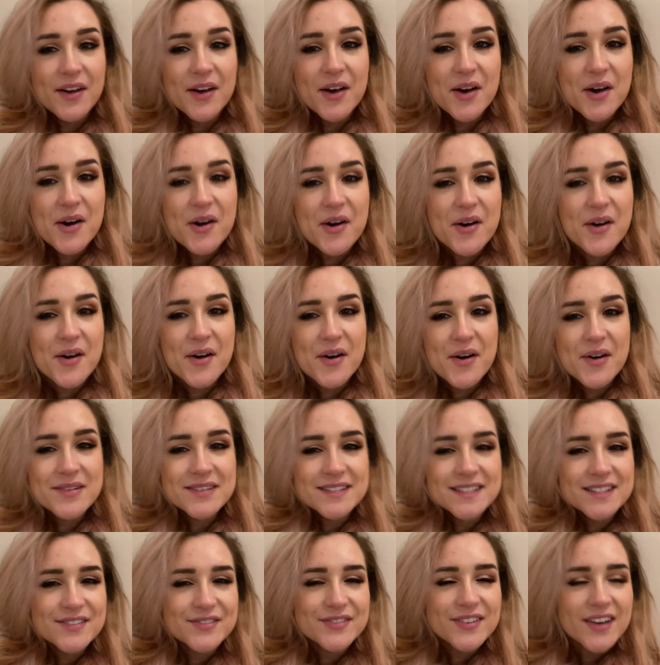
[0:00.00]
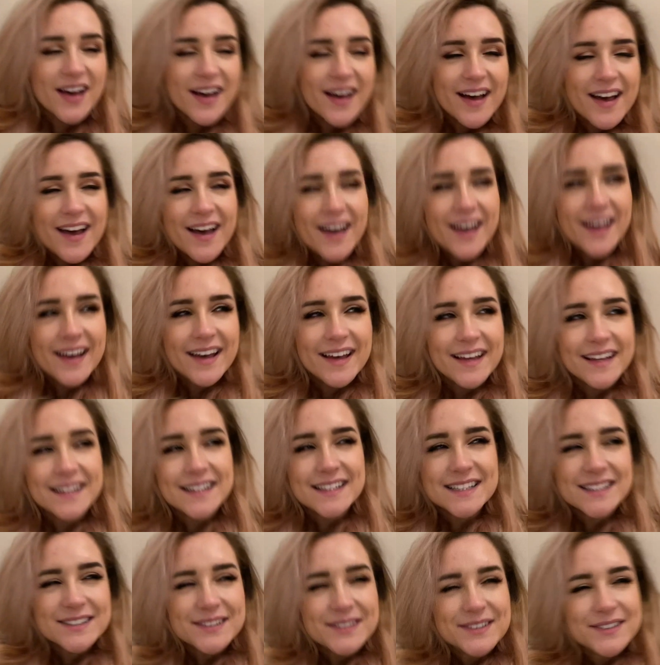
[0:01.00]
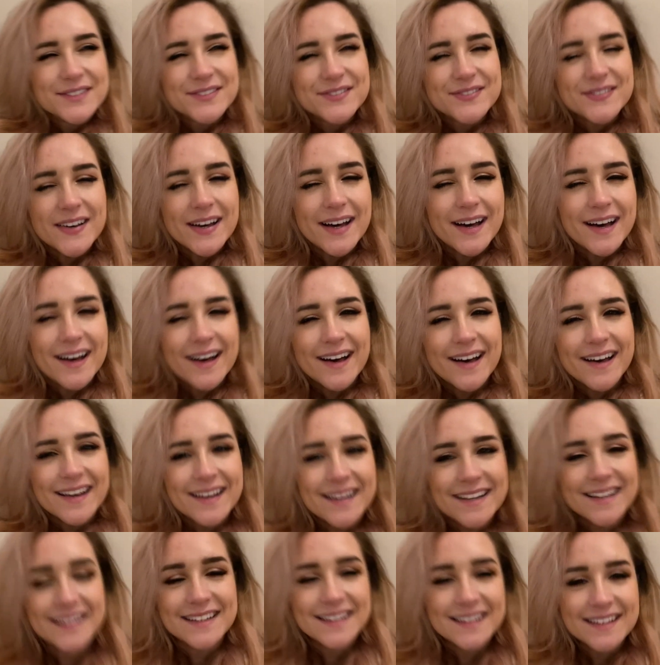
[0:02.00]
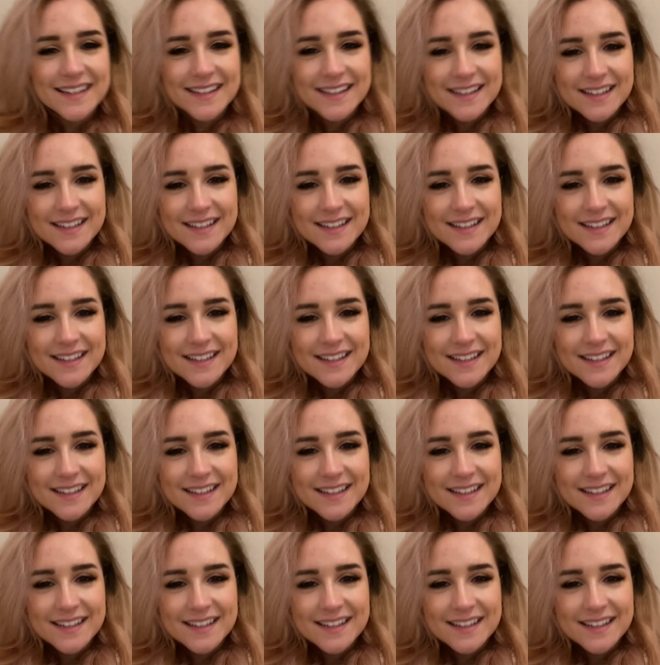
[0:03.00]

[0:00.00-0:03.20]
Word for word: oh, it's fine, it's all fine.